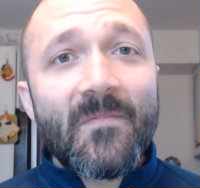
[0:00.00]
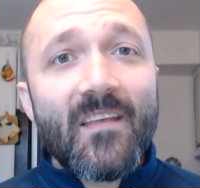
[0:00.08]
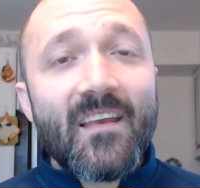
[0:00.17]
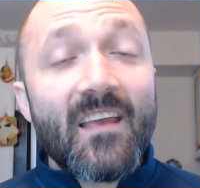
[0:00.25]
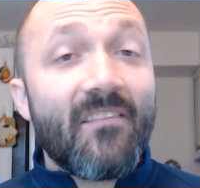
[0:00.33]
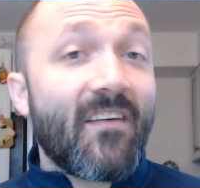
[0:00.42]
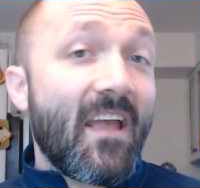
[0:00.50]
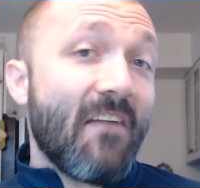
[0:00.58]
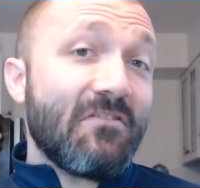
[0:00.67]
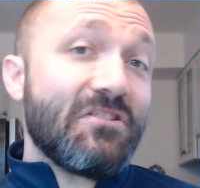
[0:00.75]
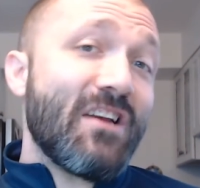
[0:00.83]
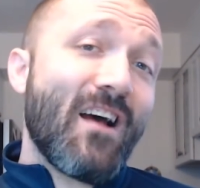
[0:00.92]
If I have
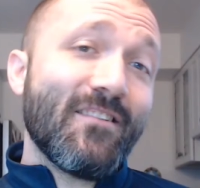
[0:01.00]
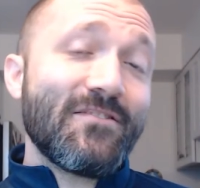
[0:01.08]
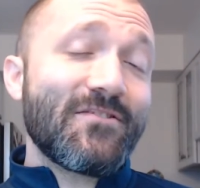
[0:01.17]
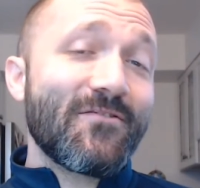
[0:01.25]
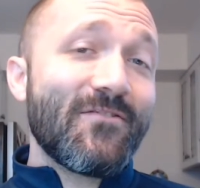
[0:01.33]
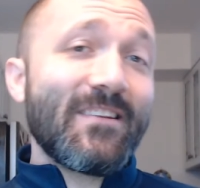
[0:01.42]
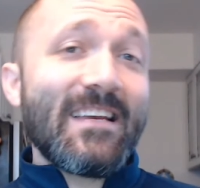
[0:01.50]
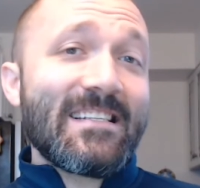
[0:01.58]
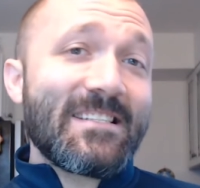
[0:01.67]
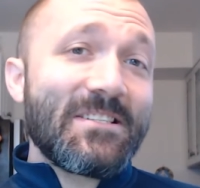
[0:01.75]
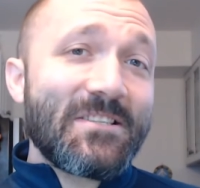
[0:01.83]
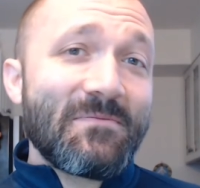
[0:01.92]
a challenging
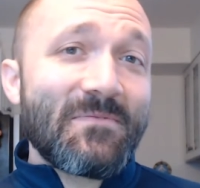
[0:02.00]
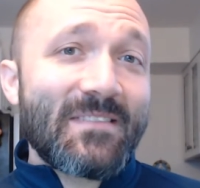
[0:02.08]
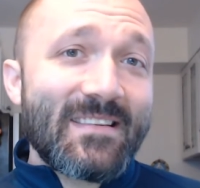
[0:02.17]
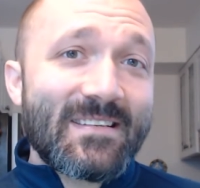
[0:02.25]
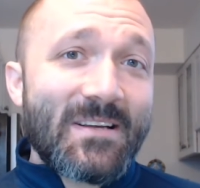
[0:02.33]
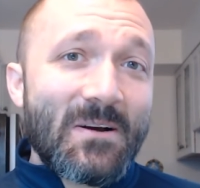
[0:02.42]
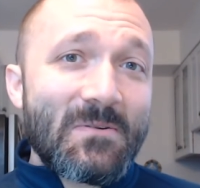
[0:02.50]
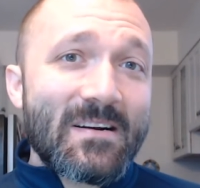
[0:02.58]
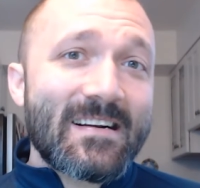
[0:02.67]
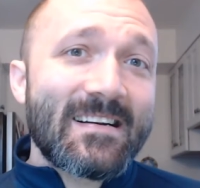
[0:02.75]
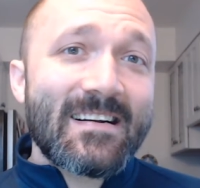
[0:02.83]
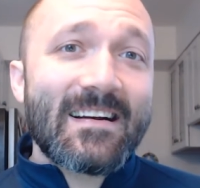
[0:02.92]
relationship with this
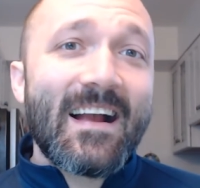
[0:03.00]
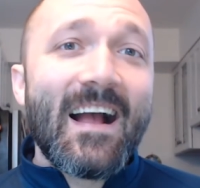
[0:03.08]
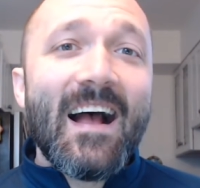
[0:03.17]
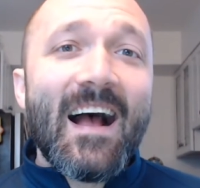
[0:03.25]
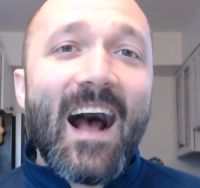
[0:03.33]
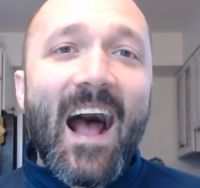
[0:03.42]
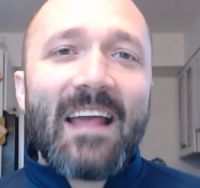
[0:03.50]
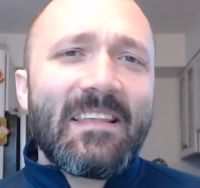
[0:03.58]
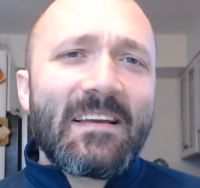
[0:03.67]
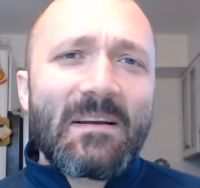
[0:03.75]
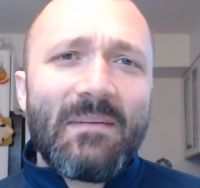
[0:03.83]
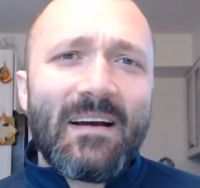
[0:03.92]
coworker, I
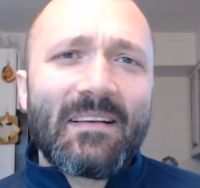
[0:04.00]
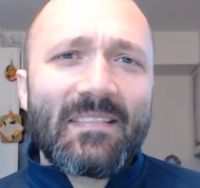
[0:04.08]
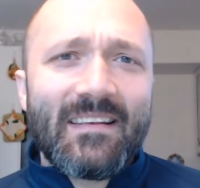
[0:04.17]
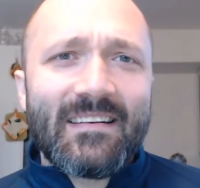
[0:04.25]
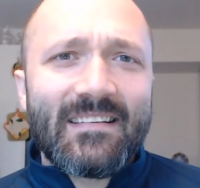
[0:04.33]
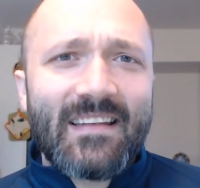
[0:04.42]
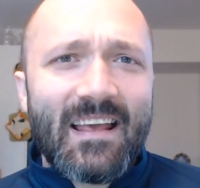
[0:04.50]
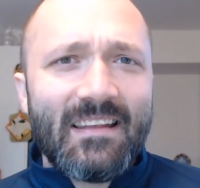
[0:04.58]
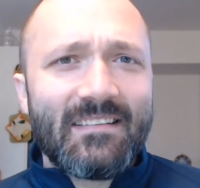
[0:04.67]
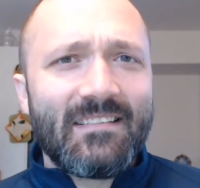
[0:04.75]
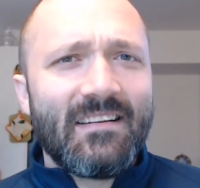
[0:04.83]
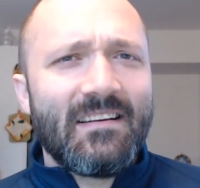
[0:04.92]
think about this
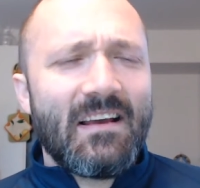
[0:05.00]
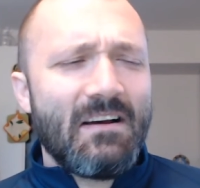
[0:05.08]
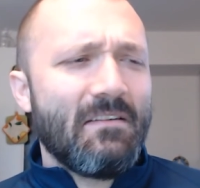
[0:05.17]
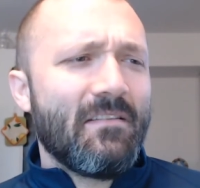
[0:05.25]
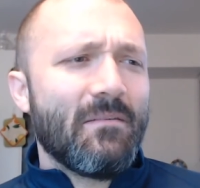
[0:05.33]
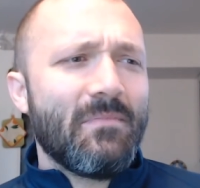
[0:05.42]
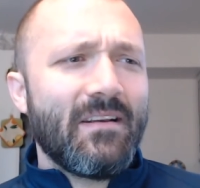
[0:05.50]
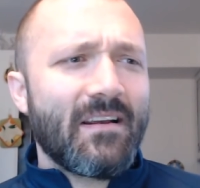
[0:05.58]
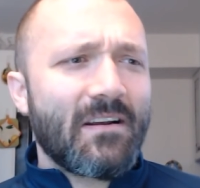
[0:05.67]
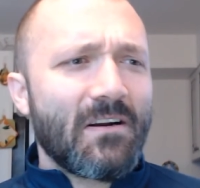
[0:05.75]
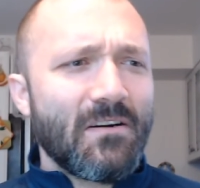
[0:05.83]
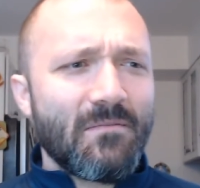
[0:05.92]
as, oh, they're being
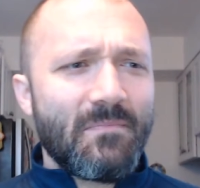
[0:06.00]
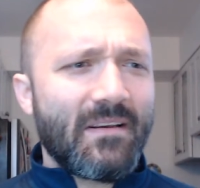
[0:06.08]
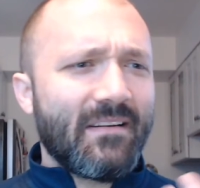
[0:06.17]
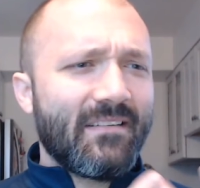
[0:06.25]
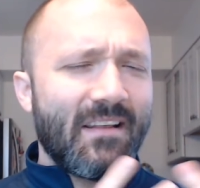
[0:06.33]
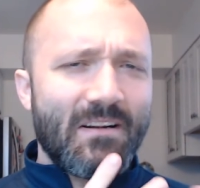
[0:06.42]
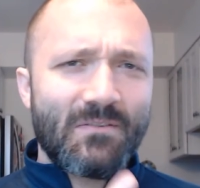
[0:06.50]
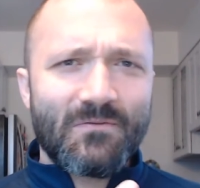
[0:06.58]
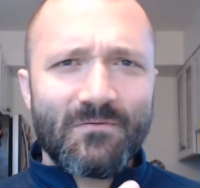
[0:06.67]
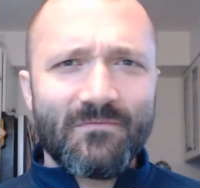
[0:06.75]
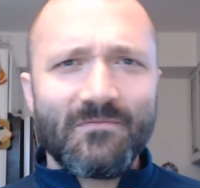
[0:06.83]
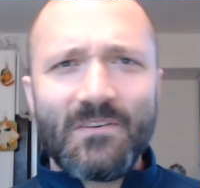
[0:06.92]
curt because they don't
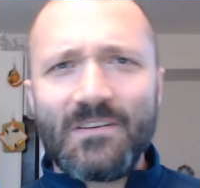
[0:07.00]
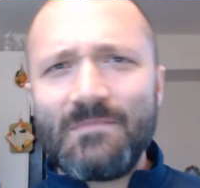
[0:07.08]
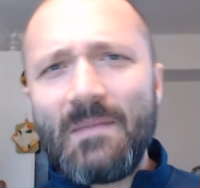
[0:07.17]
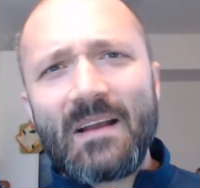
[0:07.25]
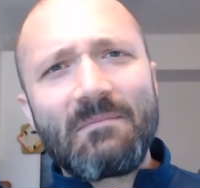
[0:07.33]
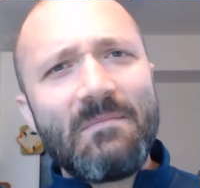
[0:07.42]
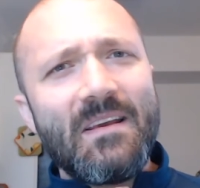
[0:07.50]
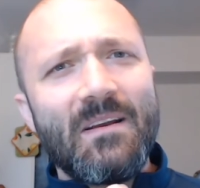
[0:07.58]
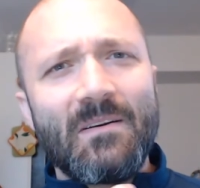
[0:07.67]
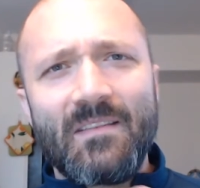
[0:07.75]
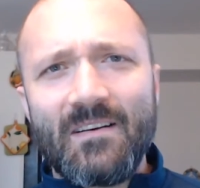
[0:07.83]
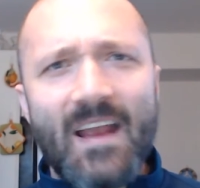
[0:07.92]
respect me,
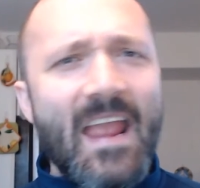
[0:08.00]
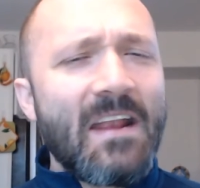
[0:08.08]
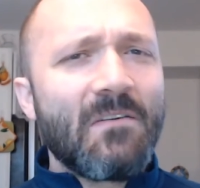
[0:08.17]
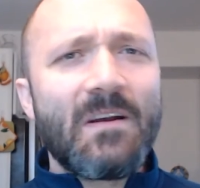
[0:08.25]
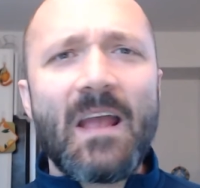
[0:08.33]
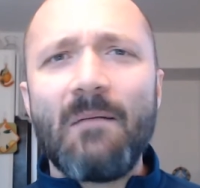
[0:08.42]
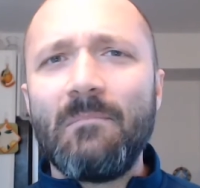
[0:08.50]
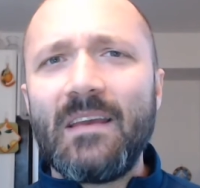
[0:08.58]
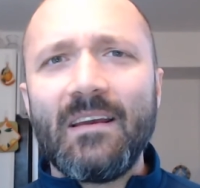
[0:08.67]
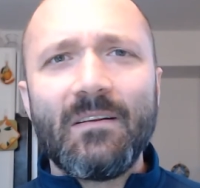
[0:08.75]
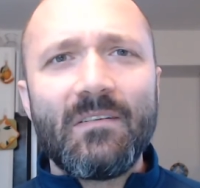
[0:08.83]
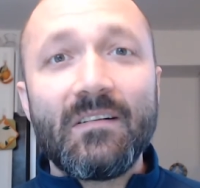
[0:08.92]
or they're angry at me,
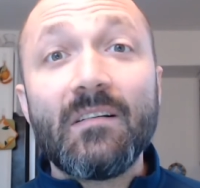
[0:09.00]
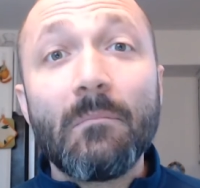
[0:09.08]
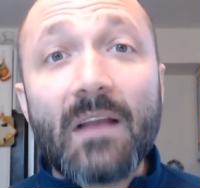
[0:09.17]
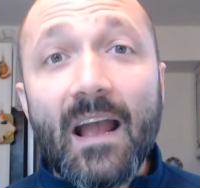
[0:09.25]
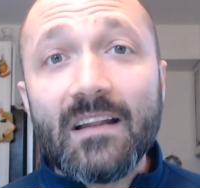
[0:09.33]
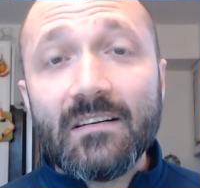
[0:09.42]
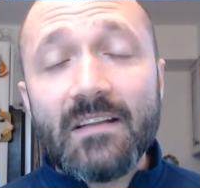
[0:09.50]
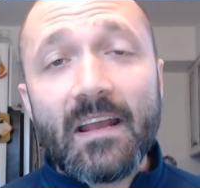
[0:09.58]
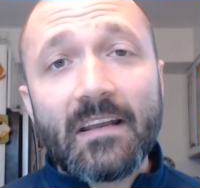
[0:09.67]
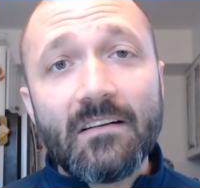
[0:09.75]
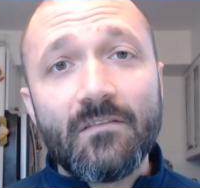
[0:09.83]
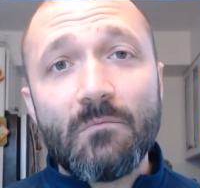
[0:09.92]
or there's some kind of
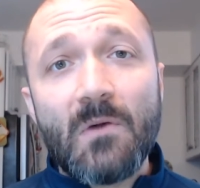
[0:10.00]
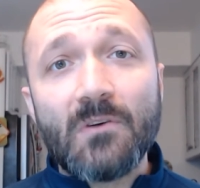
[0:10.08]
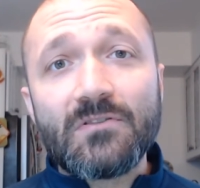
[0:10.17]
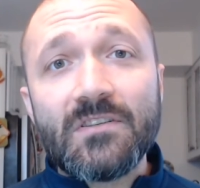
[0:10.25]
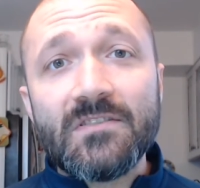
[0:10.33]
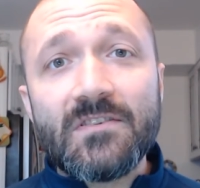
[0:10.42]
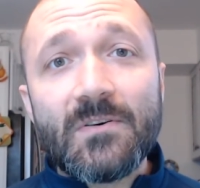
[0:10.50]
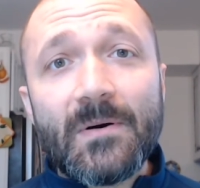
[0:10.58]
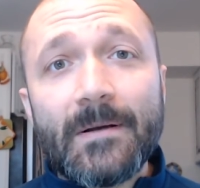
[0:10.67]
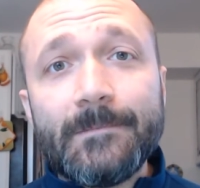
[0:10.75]
negative emotion to it.